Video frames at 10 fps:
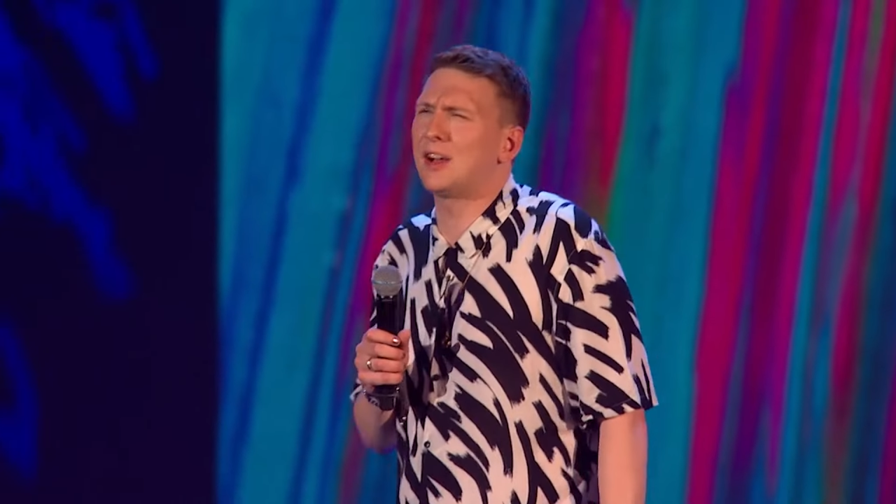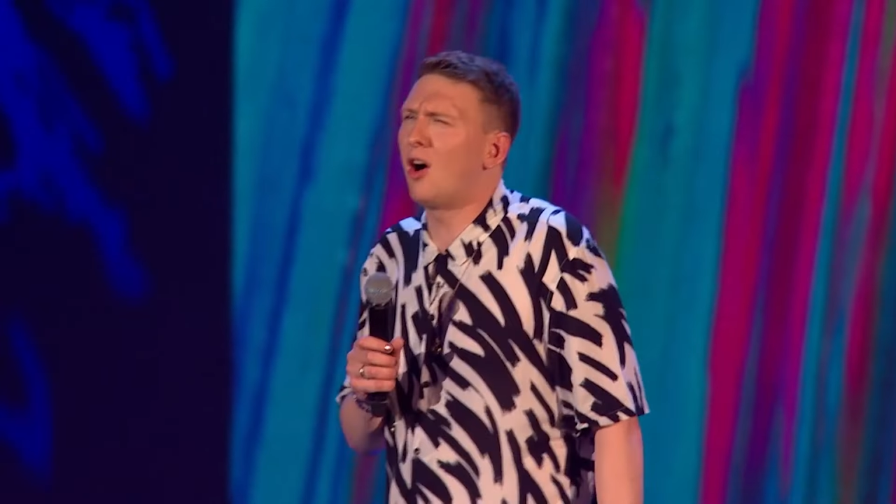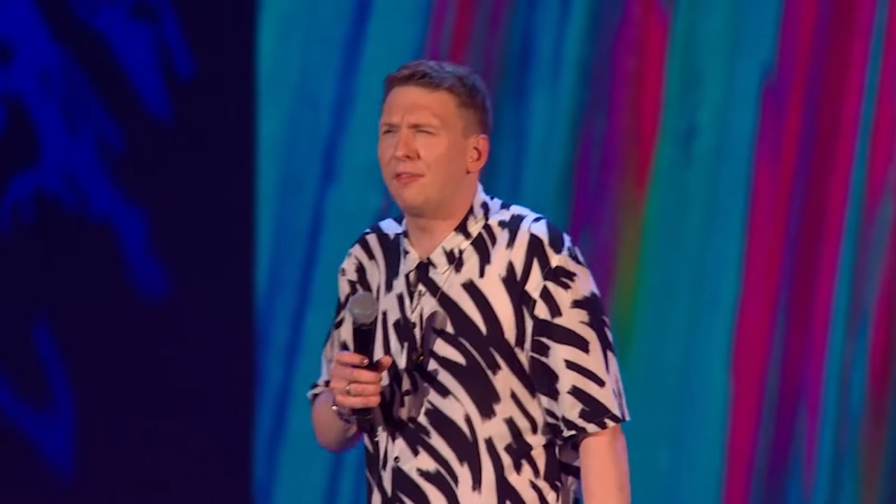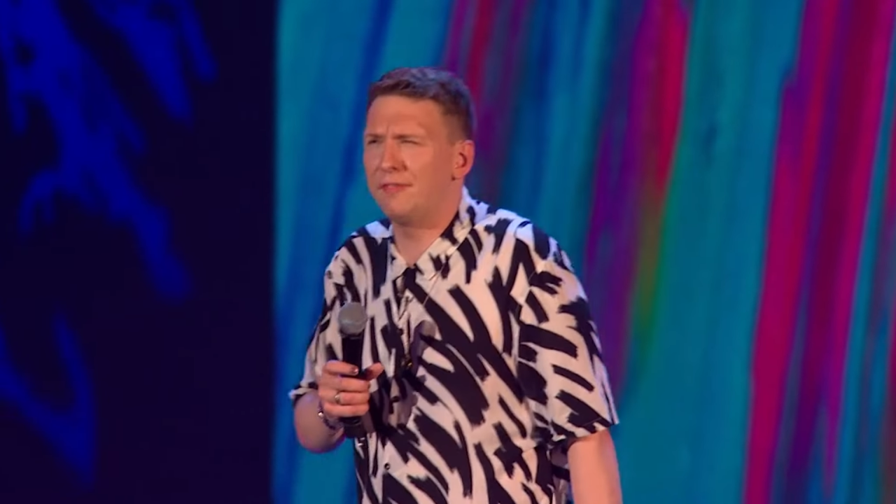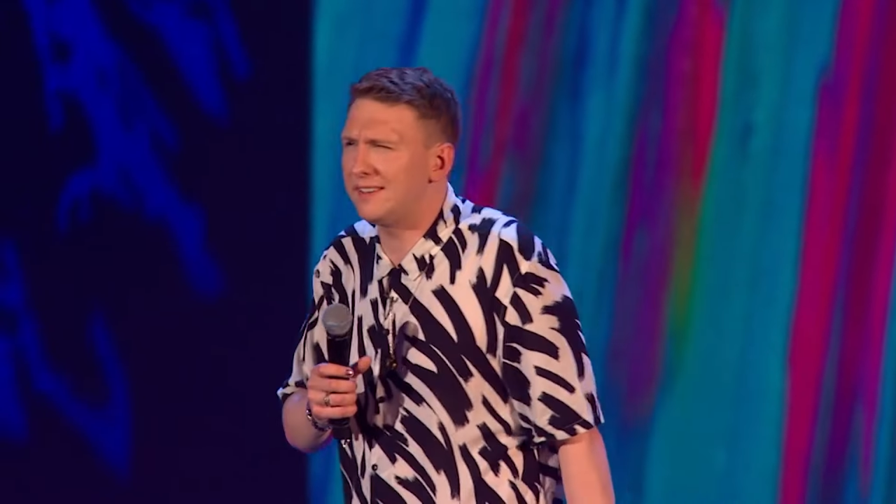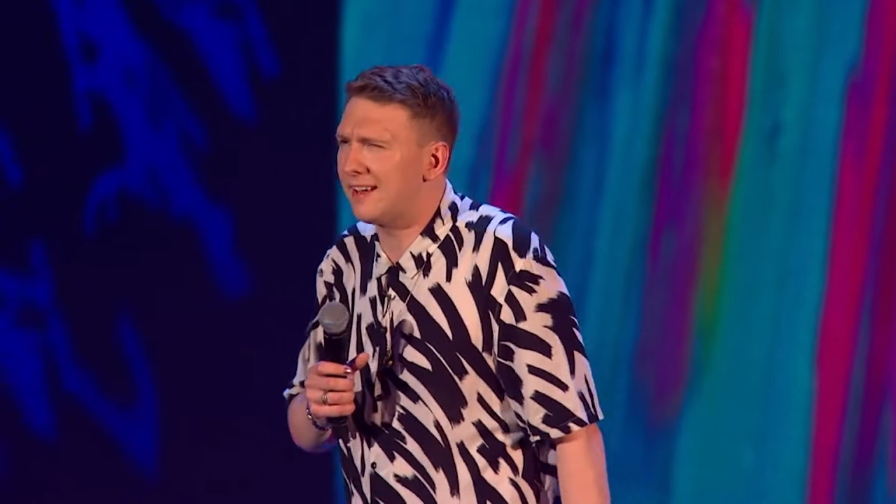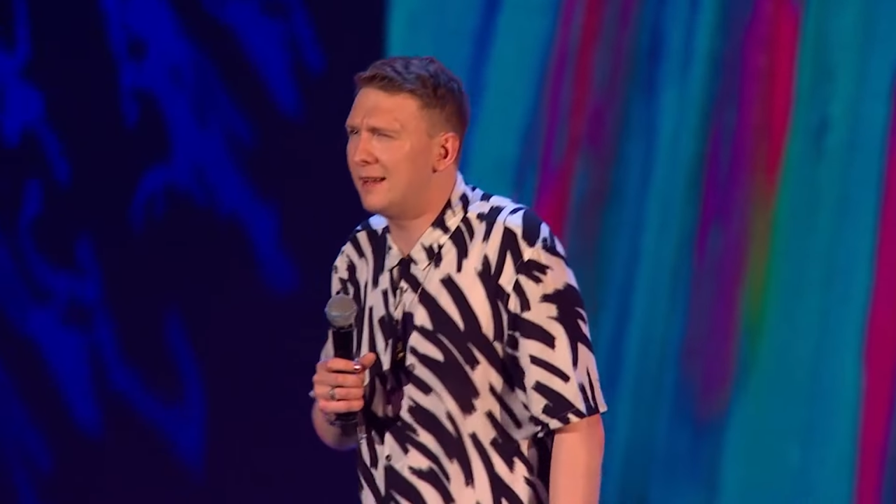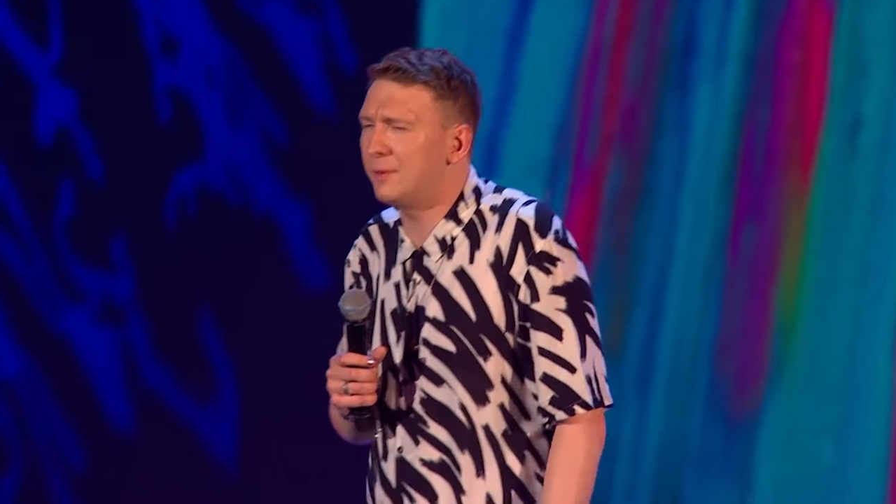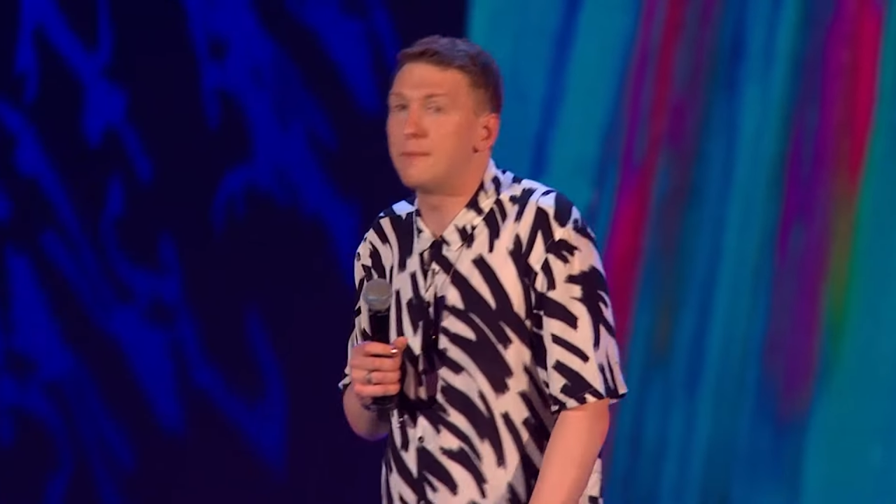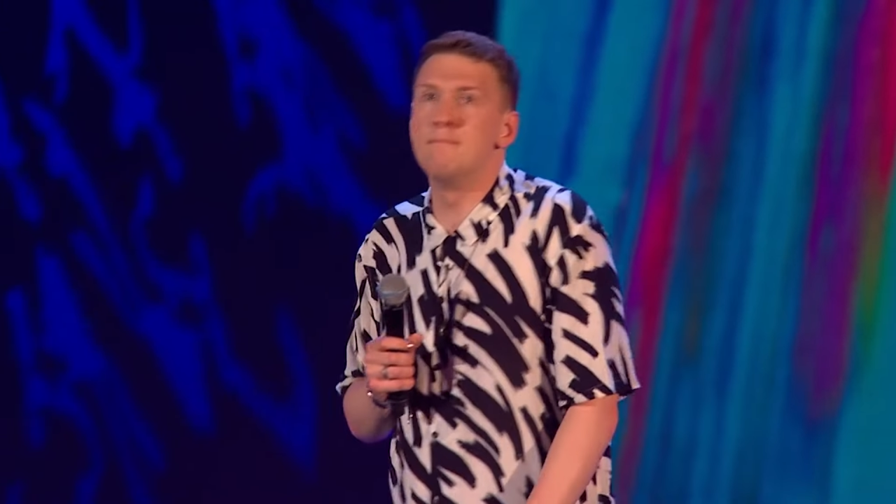coffee
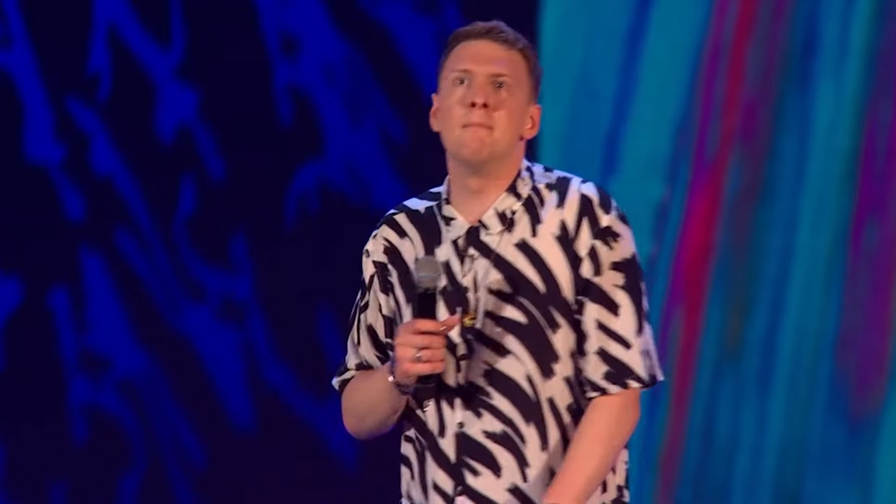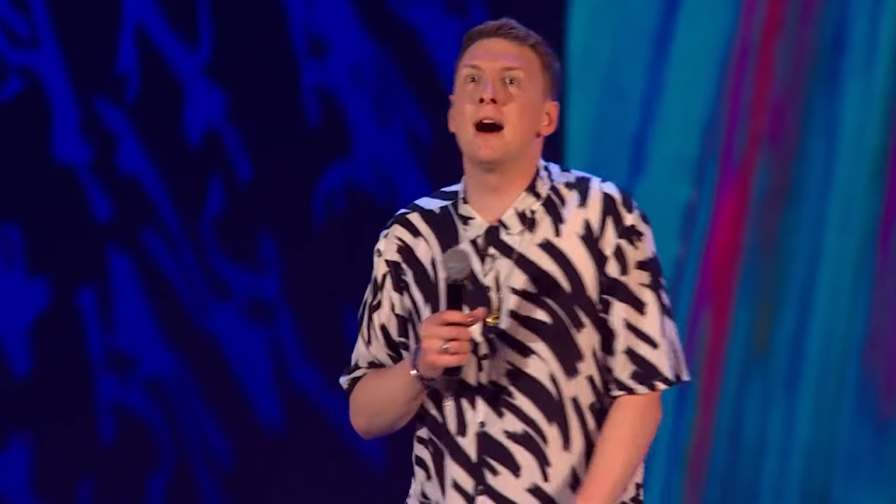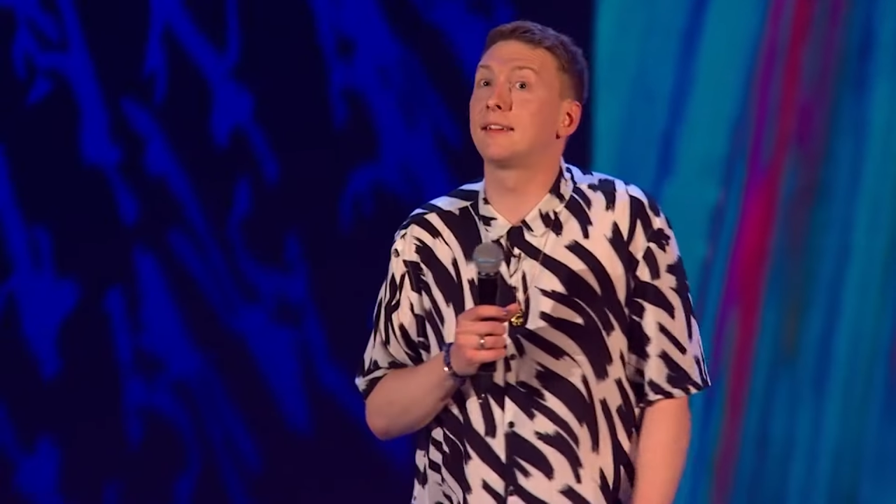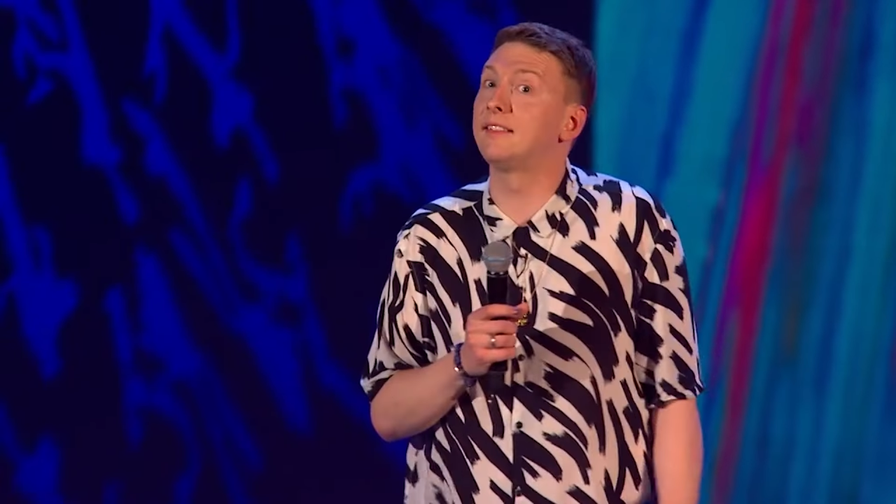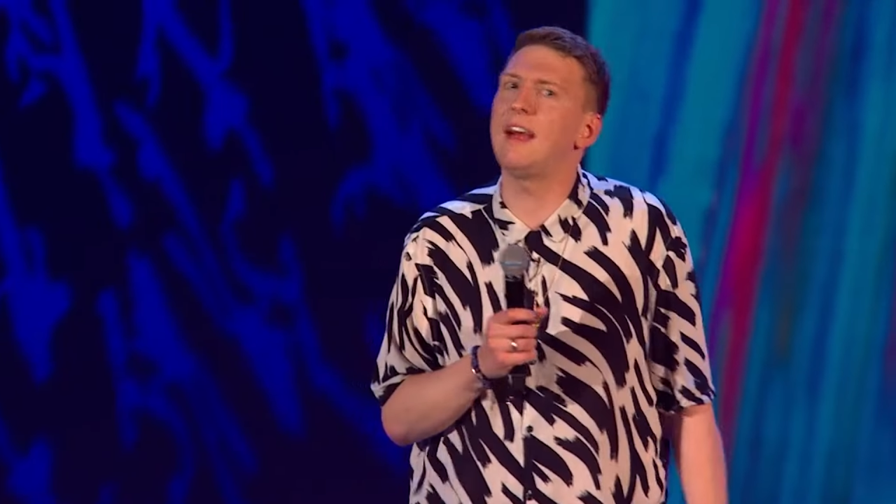tables, mugs.